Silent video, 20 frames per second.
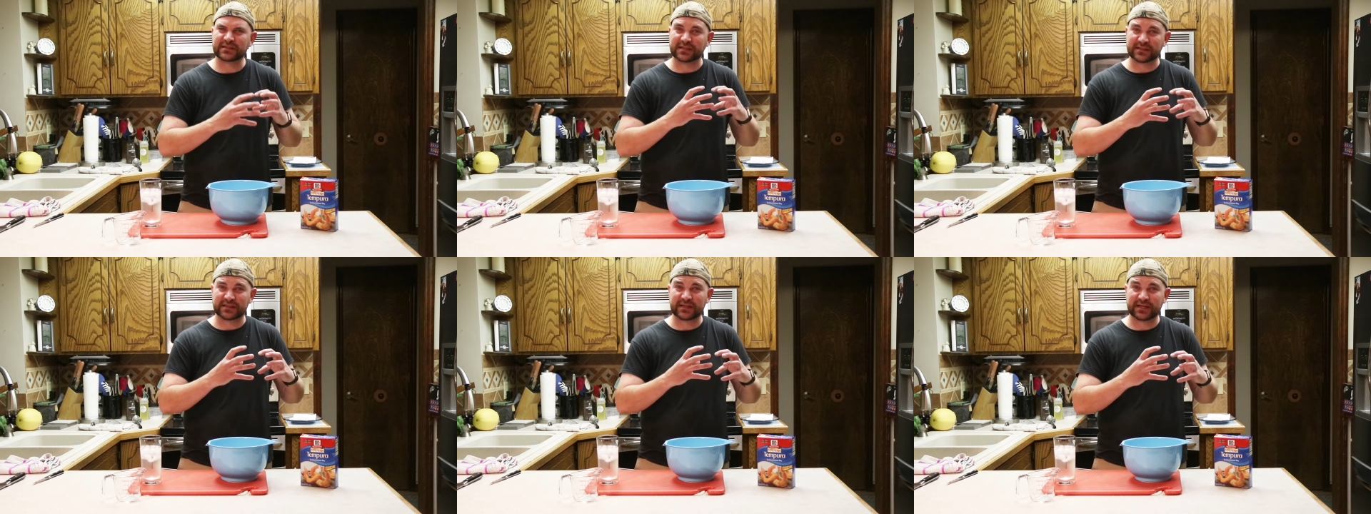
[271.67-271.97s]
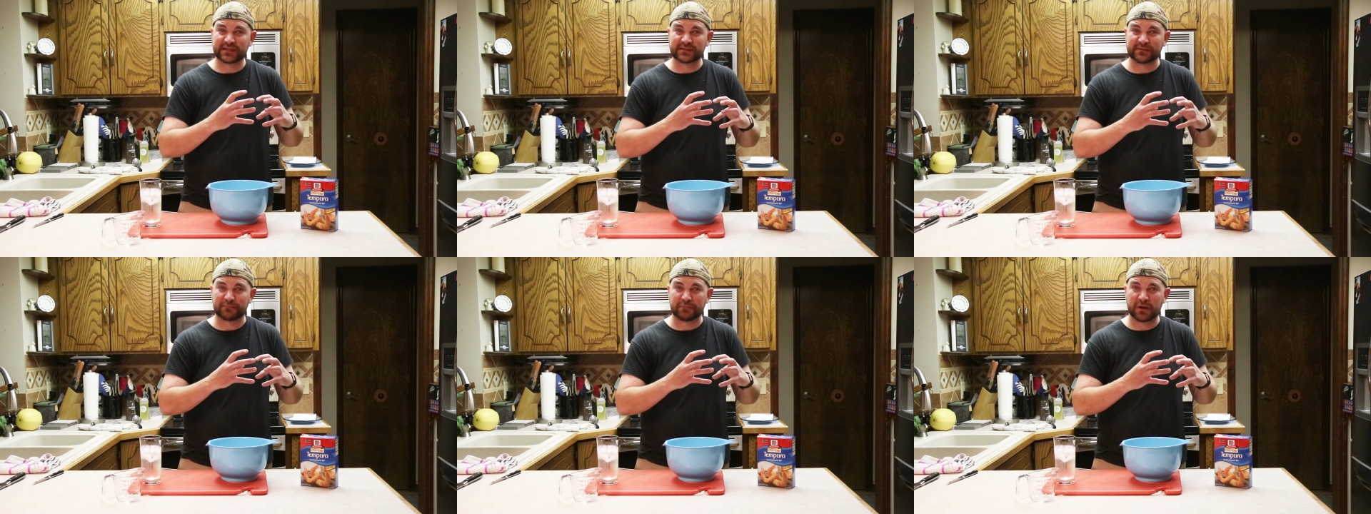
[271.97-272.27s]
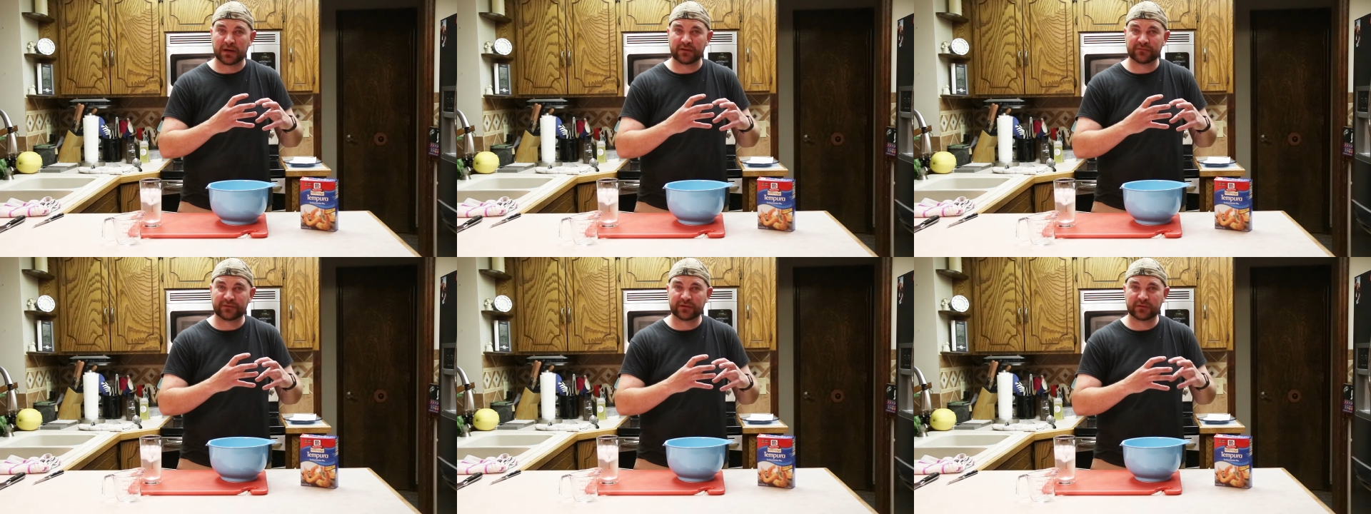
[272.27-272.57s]
it gets nice and
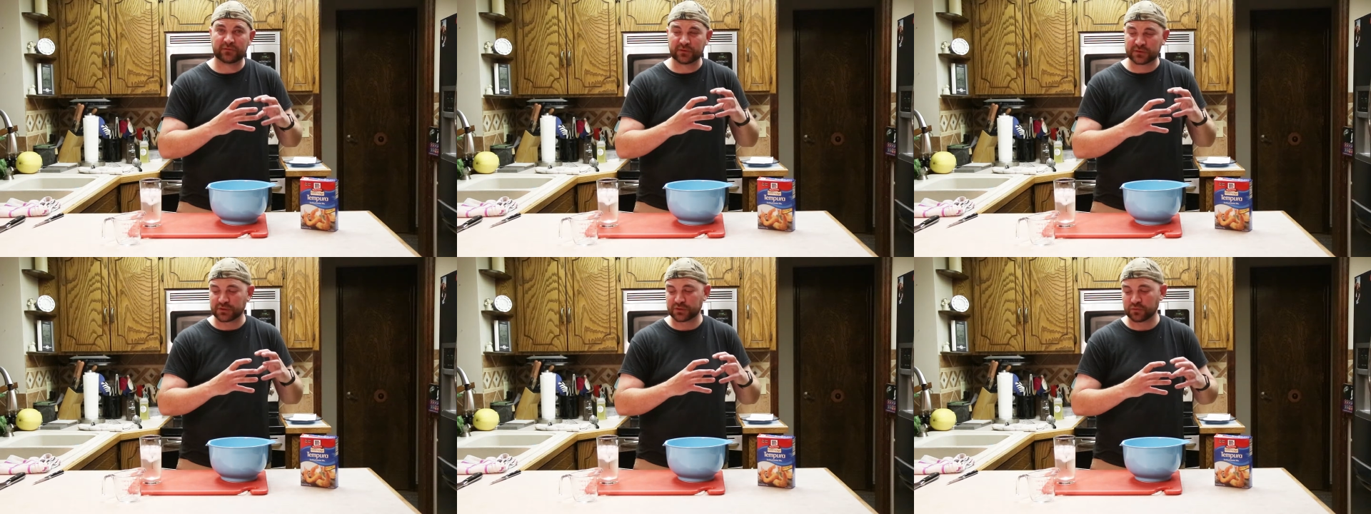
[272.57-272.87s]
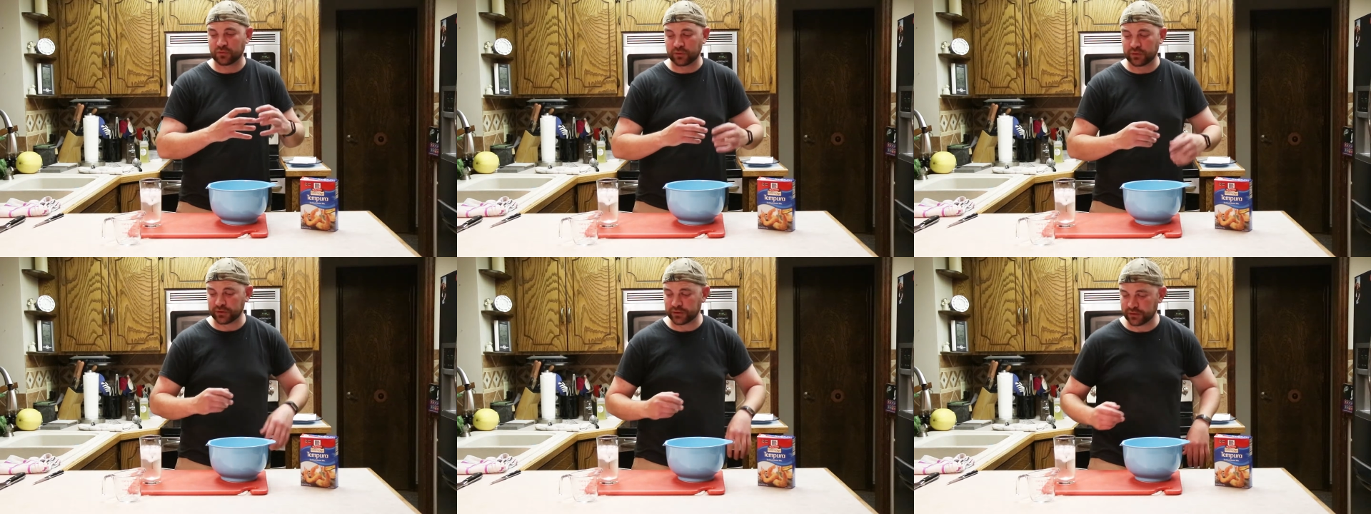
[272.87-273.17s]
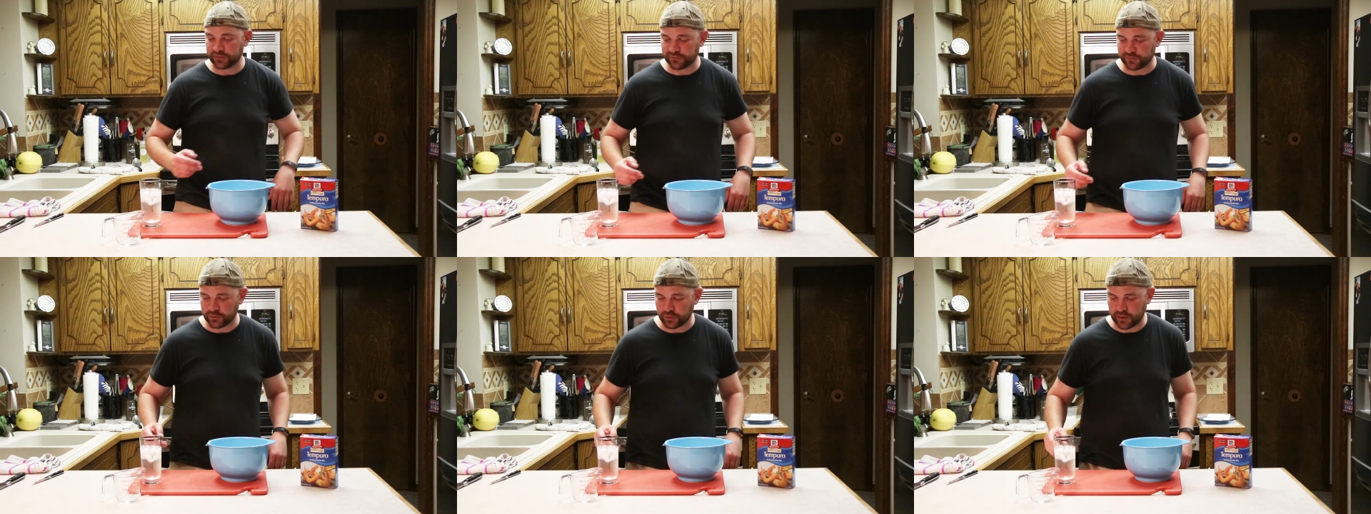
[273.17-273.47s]
puffy, which is really
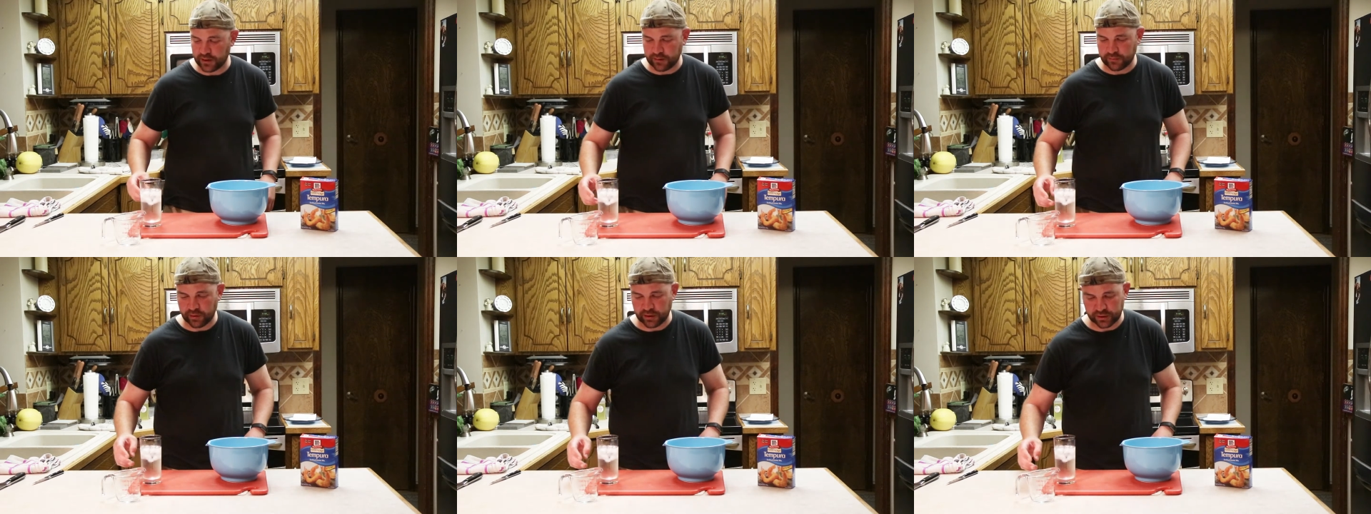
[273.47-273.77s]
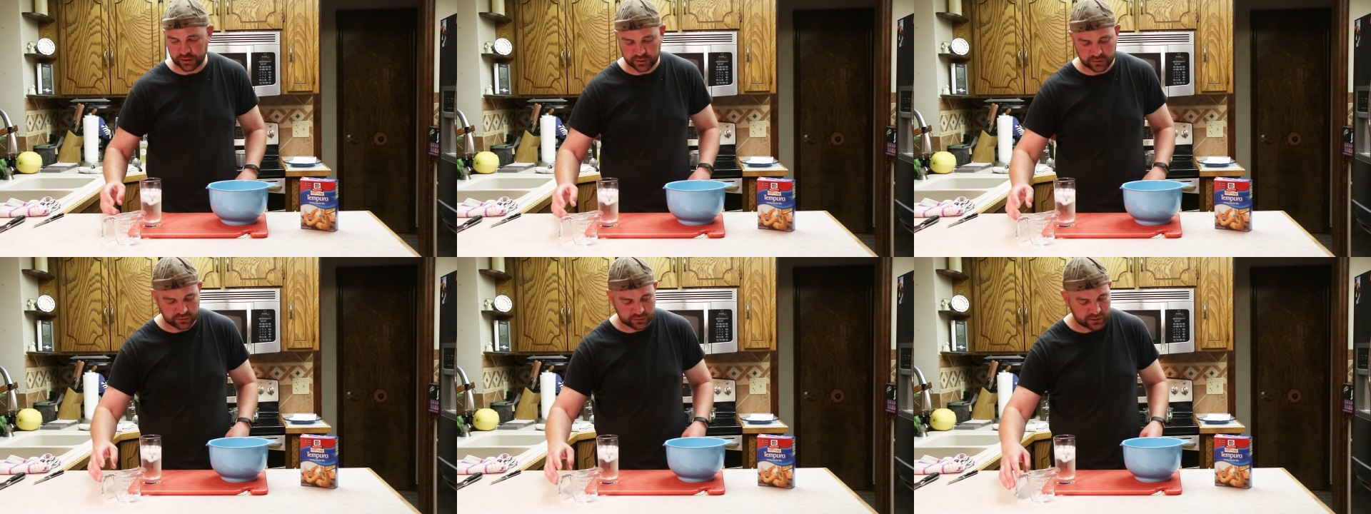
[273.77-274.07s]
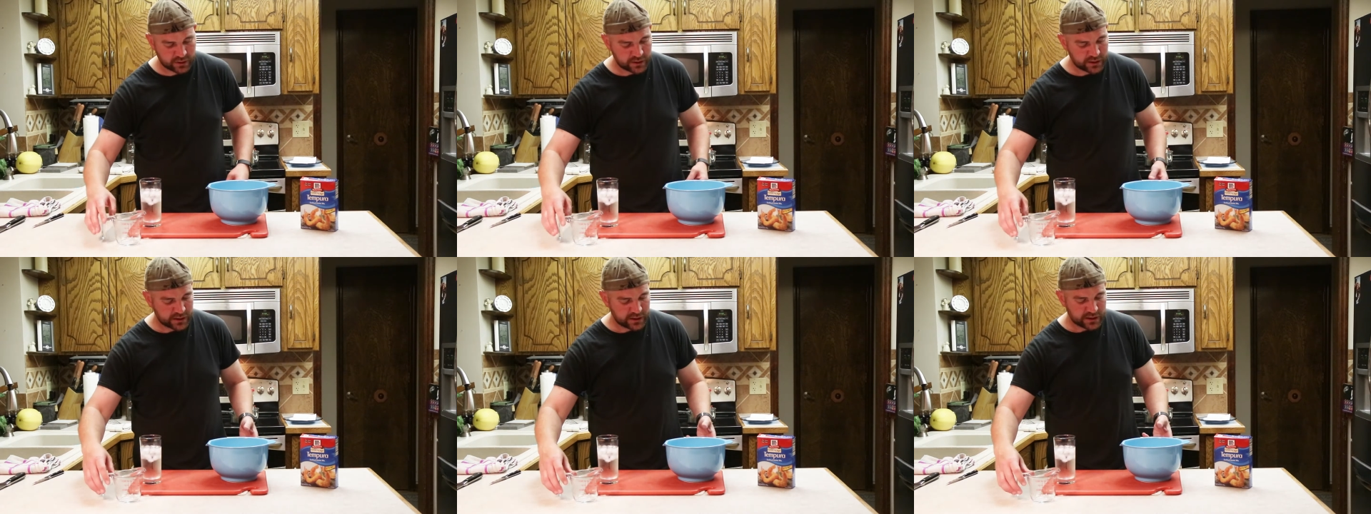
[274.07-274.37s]
good for crab
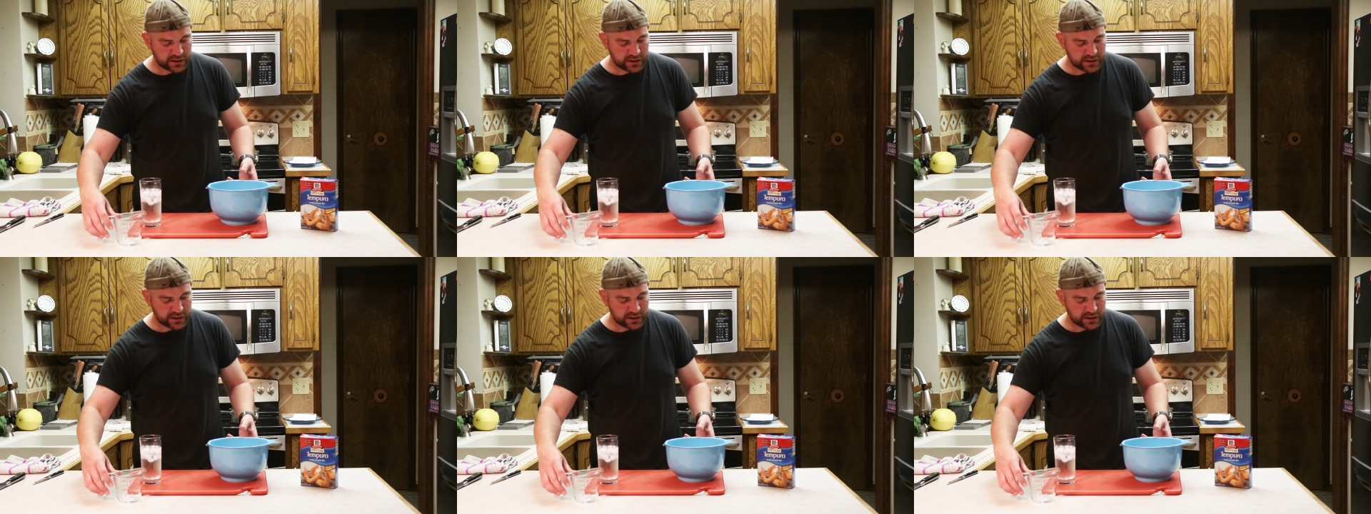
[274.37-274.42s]
rangoon.